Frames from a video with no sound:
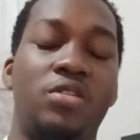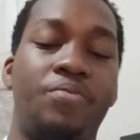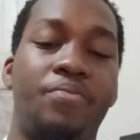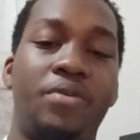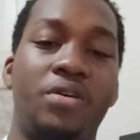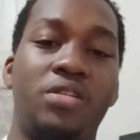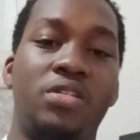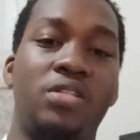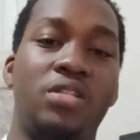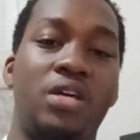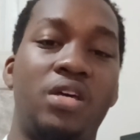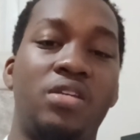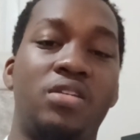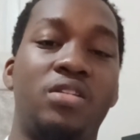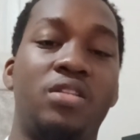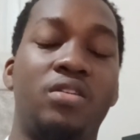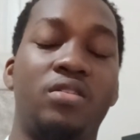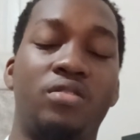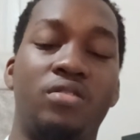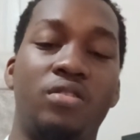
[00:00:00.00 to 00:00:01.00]
the person that is
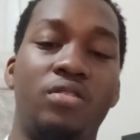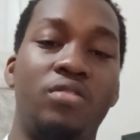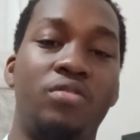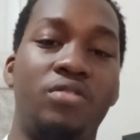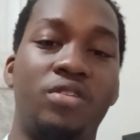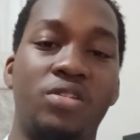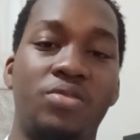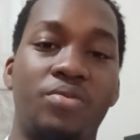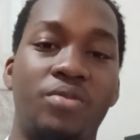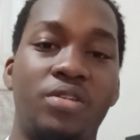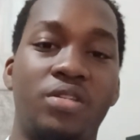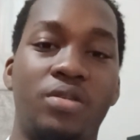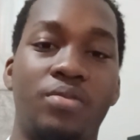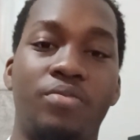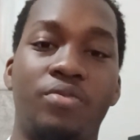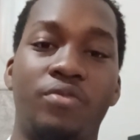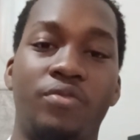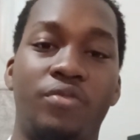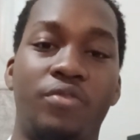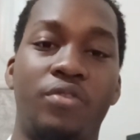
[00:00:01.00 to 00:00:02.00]
legally
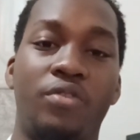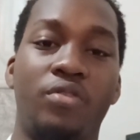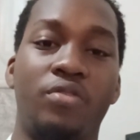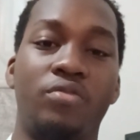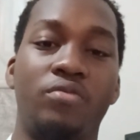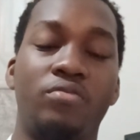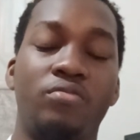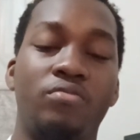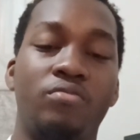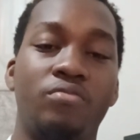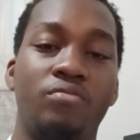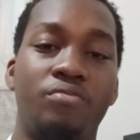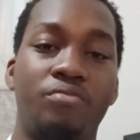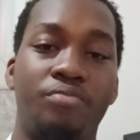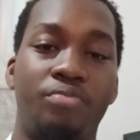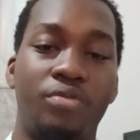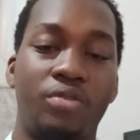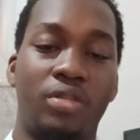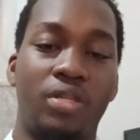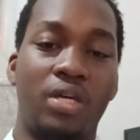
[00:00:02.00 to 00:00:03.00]
responsible for
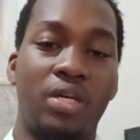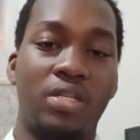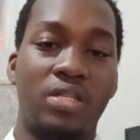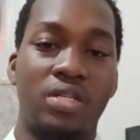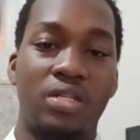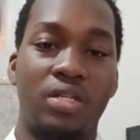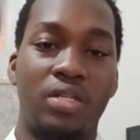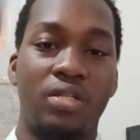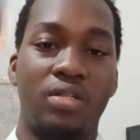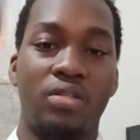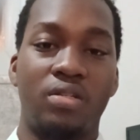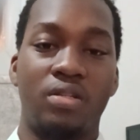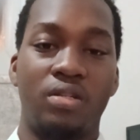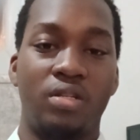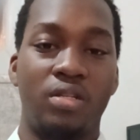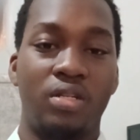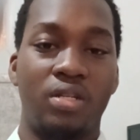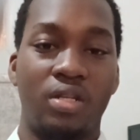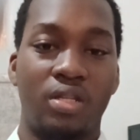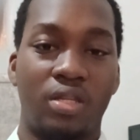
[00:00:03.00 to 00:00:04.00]
protecting
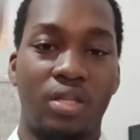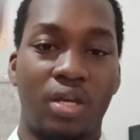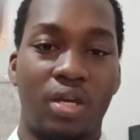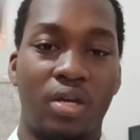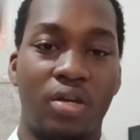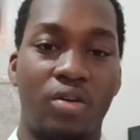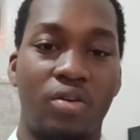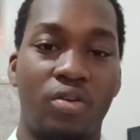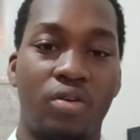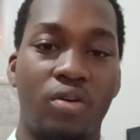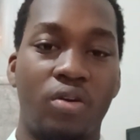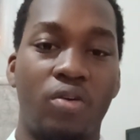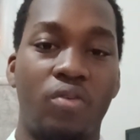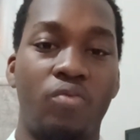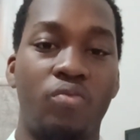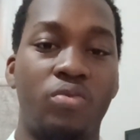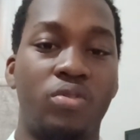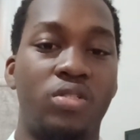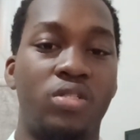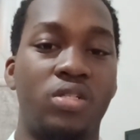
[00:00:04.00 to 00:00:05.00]
the data,
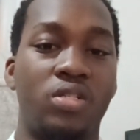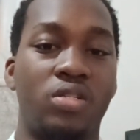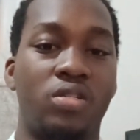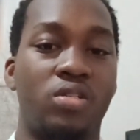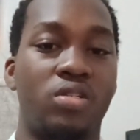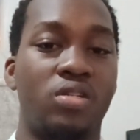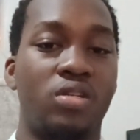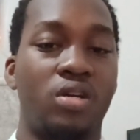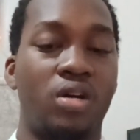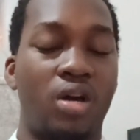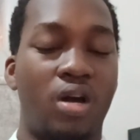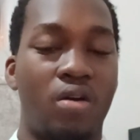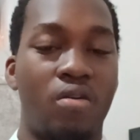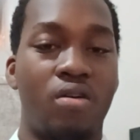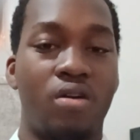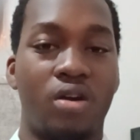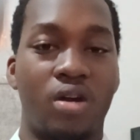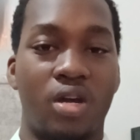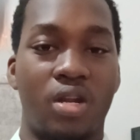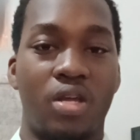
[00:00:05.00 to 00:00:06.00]
which is our
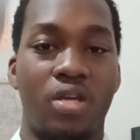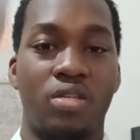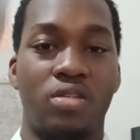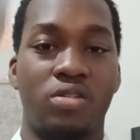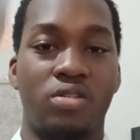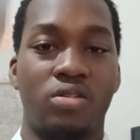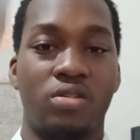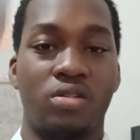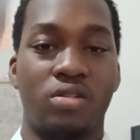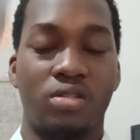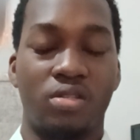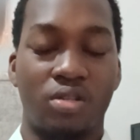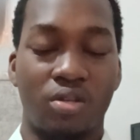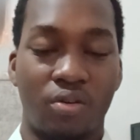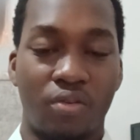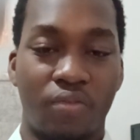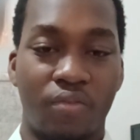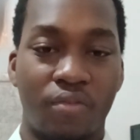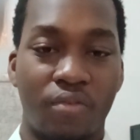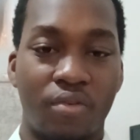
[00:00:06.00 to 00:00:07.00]
organization
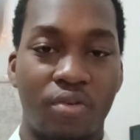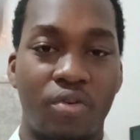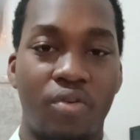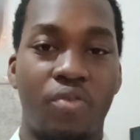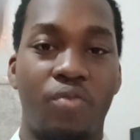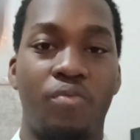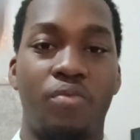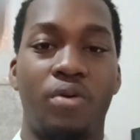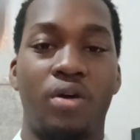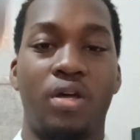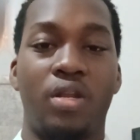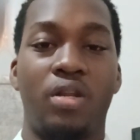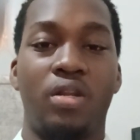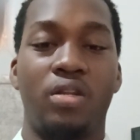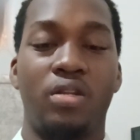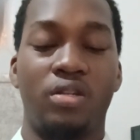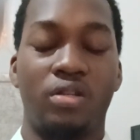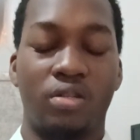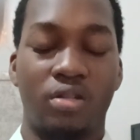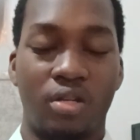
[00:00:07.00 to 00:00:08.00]
itself. We are
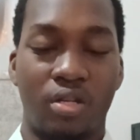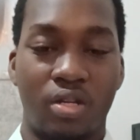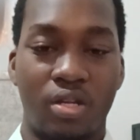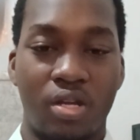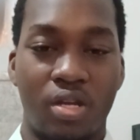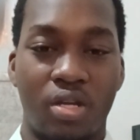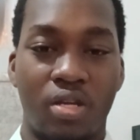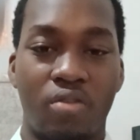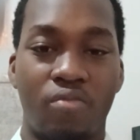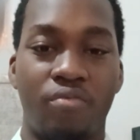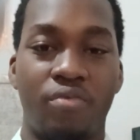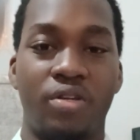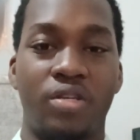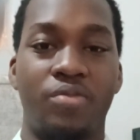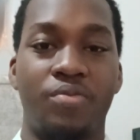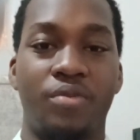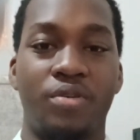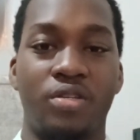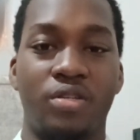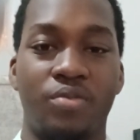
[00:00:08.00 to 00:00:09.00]
legally
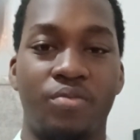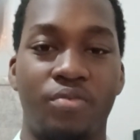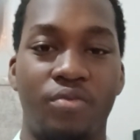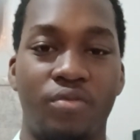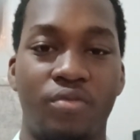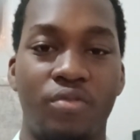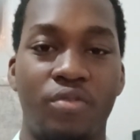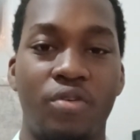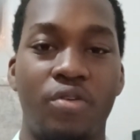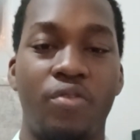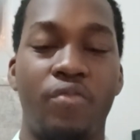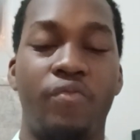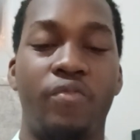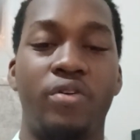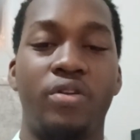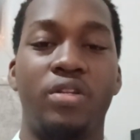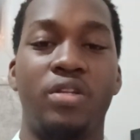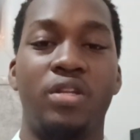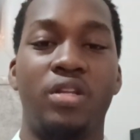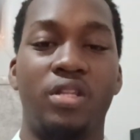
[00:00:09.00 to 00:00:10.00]
responsible for
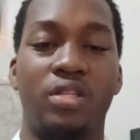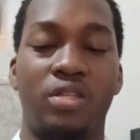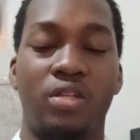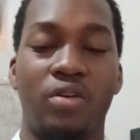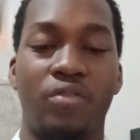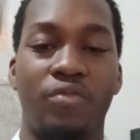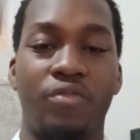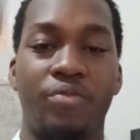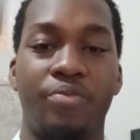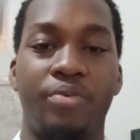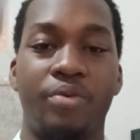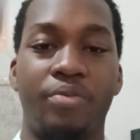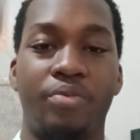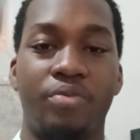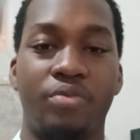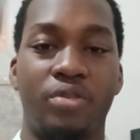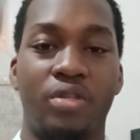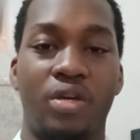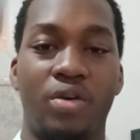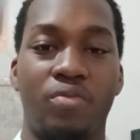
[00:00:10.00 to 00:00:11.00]
the data of the
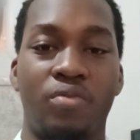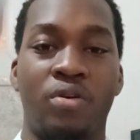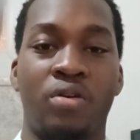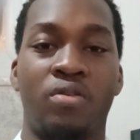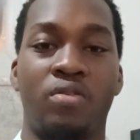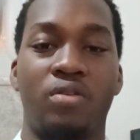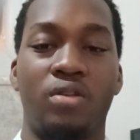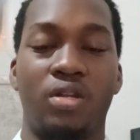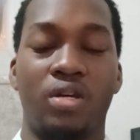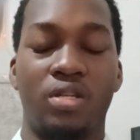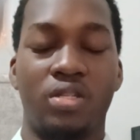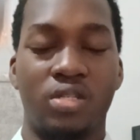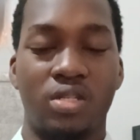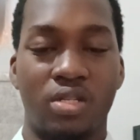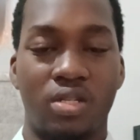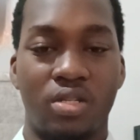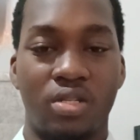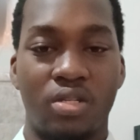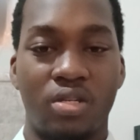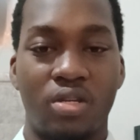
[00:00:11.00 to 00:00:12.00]
people that we are
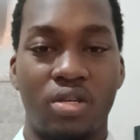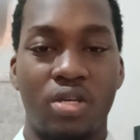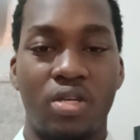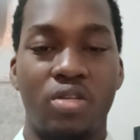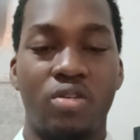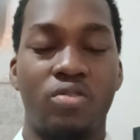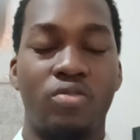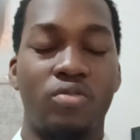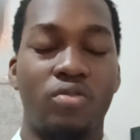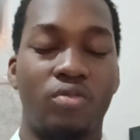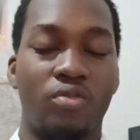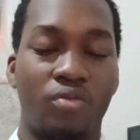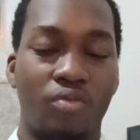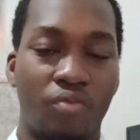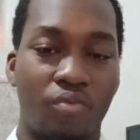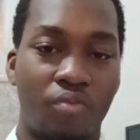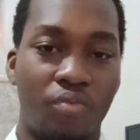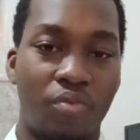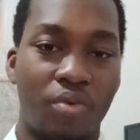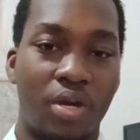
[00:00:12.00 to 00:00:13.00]
collecting. So
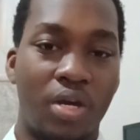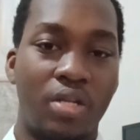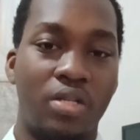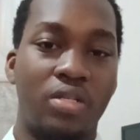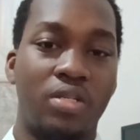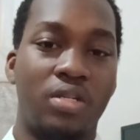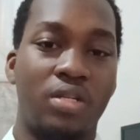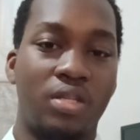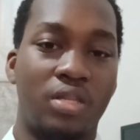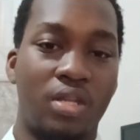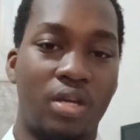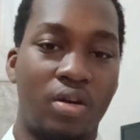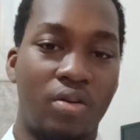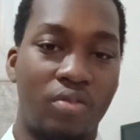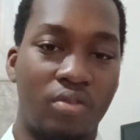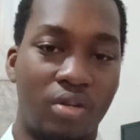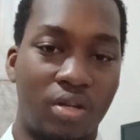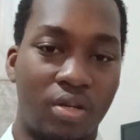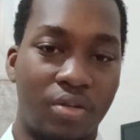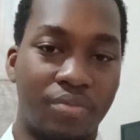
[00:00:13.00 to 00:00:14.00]
we are the data
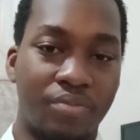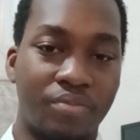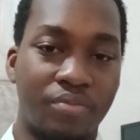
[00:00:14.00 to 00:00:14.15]
owner.